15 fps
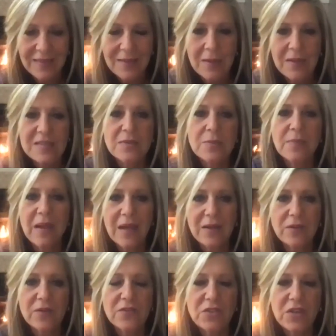It's a
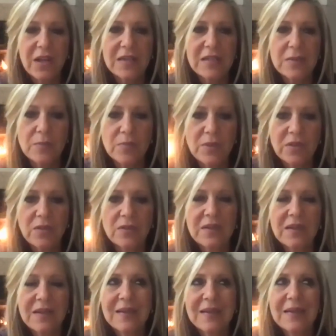matter of trying to build
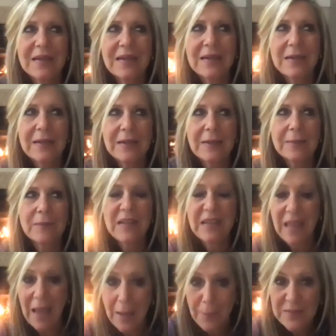
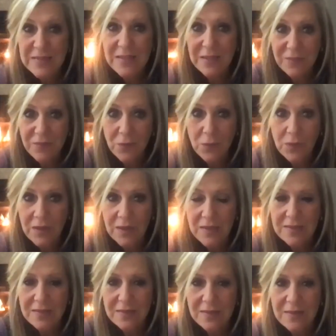an appetite for
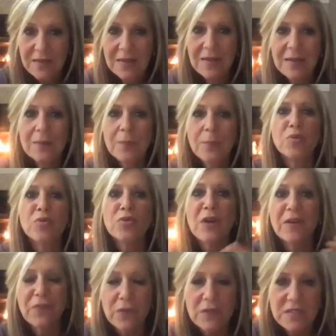it, a
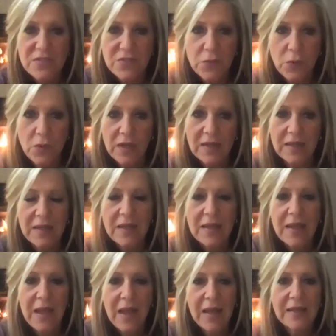preference for it.
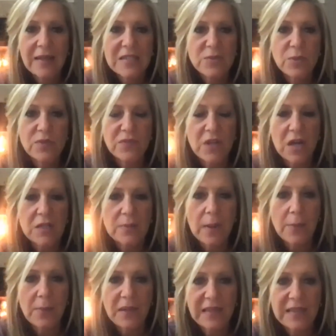And as we've talked
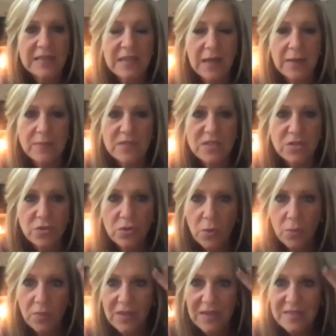about many times,
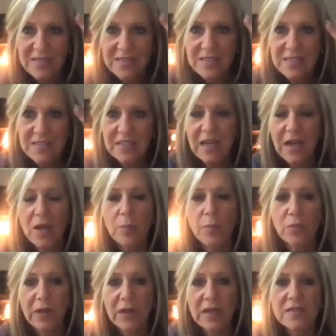neuroplasticity, our
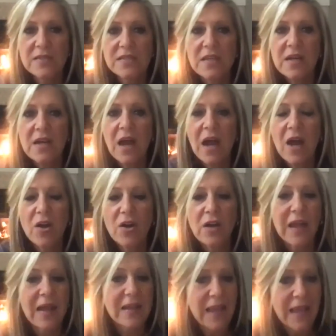brains
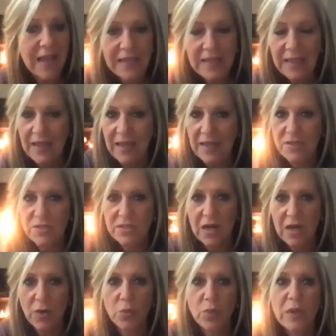are at any age
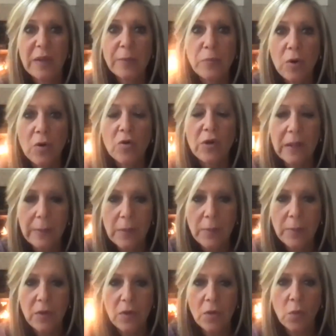are
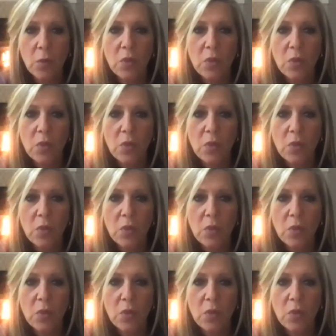reprogrammable.